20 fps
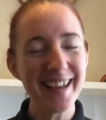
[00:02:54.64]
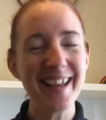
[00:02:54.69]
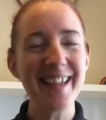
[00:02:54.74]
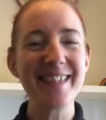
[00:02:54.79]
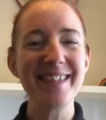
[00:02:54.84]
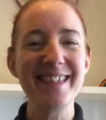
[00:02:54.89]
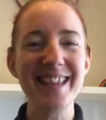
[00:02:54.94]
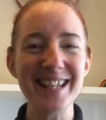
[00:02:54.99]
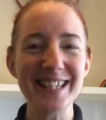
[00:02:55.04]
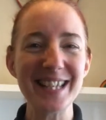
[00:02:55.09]

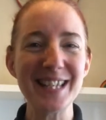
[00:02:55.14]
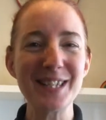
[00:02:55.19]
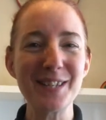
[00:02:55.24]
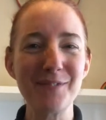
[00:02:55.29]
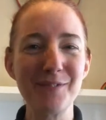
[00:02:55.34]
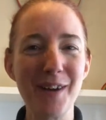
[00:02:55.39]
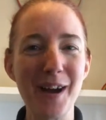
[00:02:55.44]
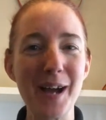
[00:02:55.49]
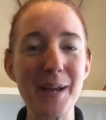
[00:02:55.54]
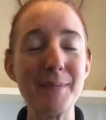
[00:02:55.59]
This is a
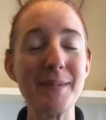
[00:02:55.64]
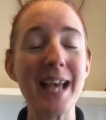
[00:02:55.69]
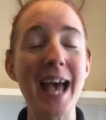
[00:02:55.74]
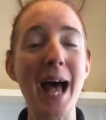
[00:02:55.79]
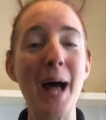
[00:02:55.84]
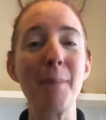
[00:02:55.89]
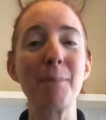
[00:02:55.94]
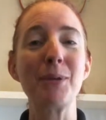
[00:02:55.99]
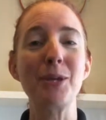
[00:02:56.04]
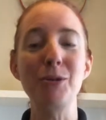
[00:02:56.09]
rhyme to
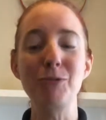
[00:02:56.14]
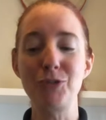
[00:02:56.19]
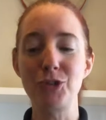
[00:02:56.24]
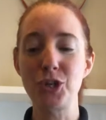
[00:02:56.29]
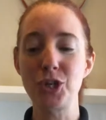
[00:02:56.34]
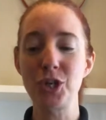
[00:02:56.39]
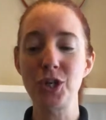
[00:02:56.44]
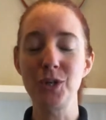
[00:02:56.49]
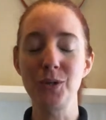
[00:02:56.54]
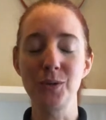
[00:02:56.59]
help you
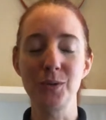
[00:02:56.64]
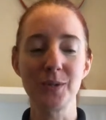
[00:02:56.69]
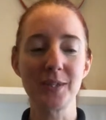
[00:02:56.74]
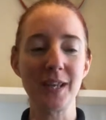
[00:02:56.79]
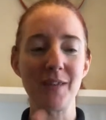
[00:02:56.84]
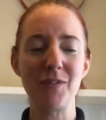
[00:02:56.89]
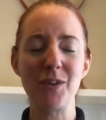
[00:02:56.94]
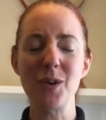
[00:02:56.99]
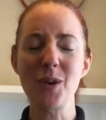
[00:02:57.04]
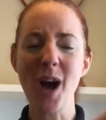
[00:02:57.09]
choose
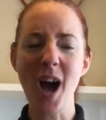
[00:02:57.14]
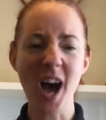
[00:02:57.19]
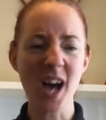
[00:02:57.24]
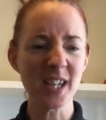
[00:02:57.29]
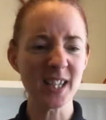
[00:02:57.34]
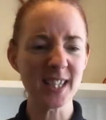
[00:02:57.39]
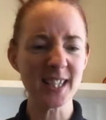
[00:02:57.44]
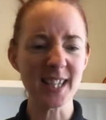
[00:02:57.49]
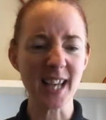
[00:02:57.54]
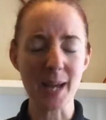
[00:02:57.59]
if you can't
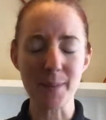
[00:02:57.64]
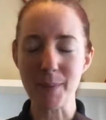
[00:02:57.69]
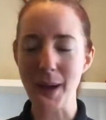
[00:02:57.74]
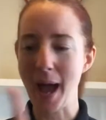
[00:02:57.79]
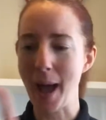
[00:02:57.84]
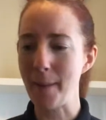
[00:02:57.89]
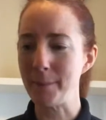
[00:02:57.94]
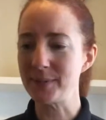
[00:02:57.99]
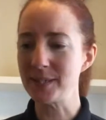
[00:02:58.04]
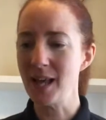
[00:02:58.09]
decide
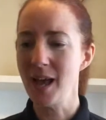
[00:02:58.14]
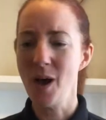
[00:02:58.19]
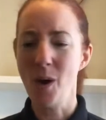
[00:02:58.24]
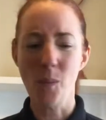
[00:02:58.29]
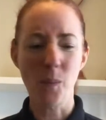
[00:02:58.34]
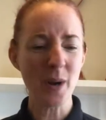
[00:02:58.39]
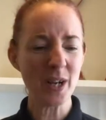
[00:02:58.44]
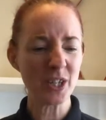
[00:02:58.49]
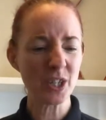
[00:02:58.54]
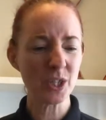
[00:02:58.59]
perhaps
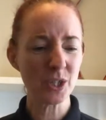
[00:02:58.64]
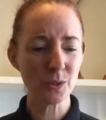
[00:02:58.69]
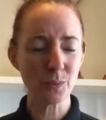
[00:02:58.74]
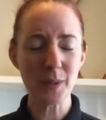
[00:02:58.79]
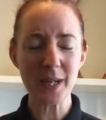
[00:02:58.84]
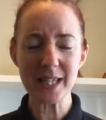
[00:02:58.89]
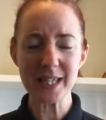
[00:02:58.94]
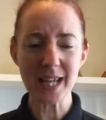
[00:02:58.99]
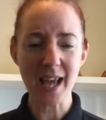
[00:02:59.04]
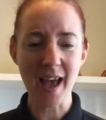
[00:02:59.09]
which
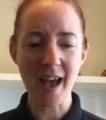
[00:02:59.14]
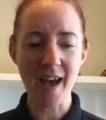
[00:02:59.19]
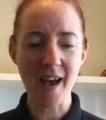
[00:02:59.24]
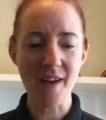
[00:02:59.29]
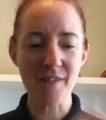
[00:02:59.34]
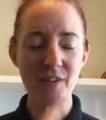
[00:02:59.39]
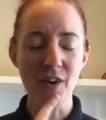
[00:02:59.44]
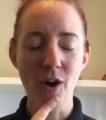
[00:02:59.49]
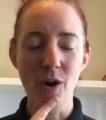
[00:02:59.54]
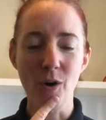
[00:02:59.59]
sweet to
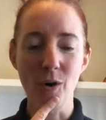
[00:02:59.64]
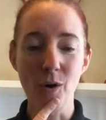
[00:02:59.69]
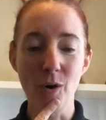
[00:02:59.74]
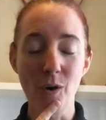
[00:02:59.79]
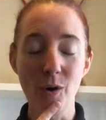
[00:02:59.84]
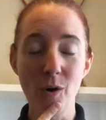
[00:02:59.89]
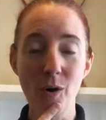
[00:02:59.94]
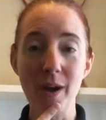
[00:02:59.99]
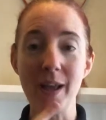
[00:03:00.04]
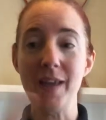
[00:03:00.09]
have,
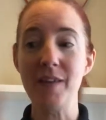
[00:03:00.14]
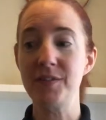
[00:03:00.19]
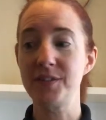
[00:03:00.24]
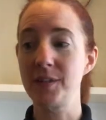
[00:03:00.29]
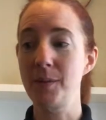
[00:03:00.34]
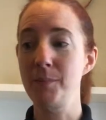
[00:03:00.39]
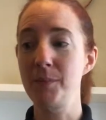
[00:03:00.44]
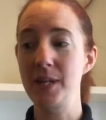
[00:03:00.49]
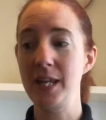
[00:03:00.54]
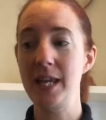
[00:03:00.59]
or if
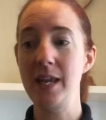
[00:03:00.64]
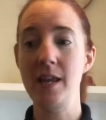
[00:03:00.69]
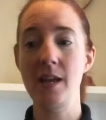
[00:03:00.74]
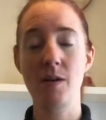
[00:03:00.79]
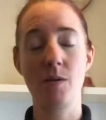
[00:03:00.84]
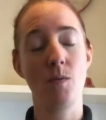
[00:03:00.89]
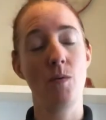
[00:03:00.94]
somebody